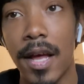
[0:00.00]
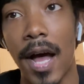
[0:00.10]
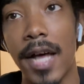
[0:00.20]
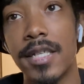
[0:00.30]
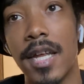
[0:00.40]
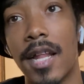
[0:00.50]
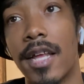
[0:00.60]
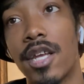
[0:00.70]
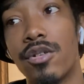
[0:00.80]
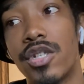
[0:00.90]
I said
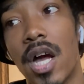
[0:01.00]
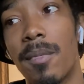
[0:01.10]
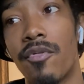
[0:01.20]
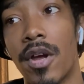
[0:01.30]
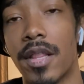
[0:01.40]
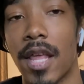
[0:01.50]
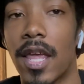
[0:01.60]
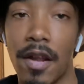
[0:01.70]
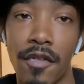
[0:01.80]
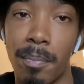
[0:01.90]
like, yo, Ja Morant, they
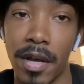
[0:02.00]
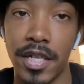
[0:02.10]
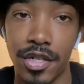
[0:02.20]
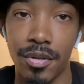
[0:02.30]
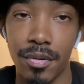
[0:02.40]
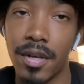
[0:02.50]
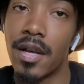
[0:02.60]
can replace you.